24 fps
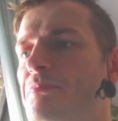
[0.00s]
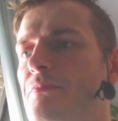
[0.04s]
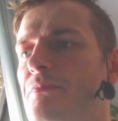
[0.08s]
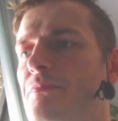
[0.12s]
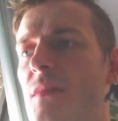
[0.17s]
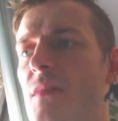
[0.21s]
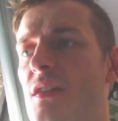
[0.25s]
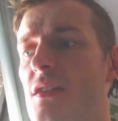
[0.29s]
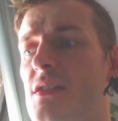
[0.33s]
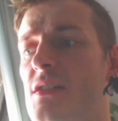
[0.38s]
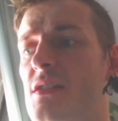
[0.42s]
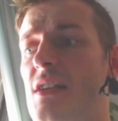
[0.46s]

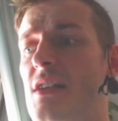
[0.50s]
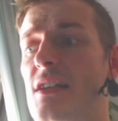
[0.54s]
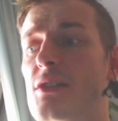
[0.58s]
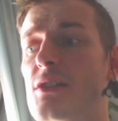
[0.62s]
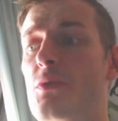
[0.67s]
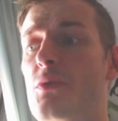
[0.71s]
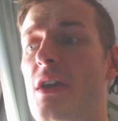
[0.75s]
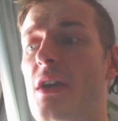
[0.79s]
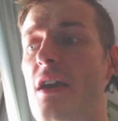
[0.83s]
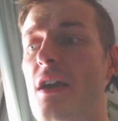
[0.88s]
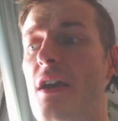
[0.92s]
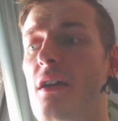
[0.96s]
the side. So
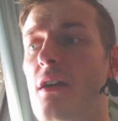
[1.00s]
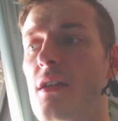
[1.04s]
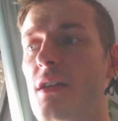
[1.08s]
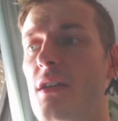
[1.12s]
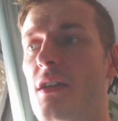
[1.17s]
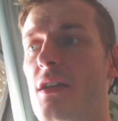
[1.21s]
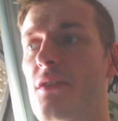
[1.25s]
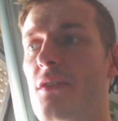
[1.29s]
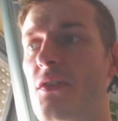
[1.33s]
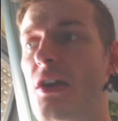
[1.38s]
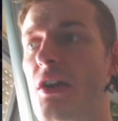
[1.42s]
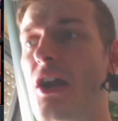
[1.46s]

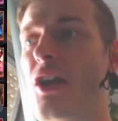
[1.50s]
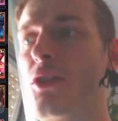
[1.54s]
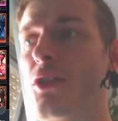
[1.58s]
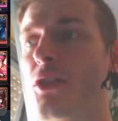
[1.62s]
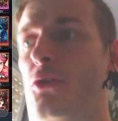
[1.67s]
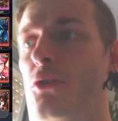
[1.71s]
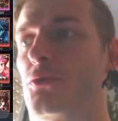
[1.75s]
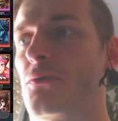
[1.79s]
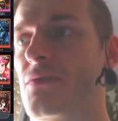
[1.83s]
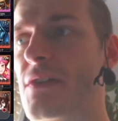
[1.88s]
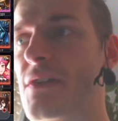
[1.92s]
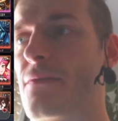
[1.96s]
yeah, there are a
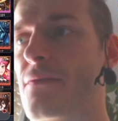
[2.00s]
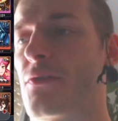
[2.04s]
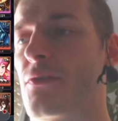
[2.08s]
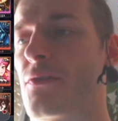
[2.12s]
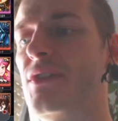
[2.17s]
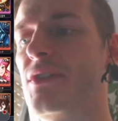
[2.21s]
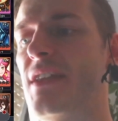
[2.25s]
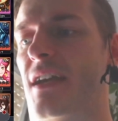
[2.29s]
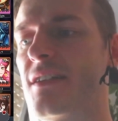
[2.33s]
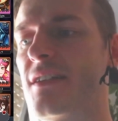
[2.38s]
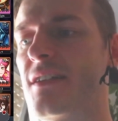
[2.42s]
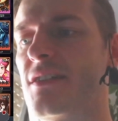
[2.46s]
lot of
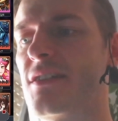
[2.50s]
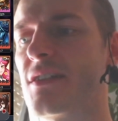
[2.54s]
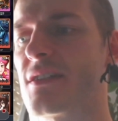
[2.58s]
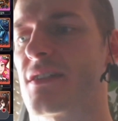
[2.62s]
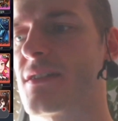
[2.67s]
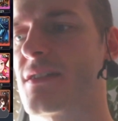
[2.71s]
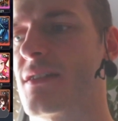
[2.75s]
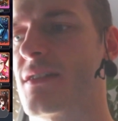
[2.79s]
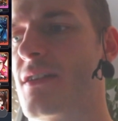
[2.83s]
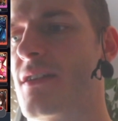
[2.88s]
different tactics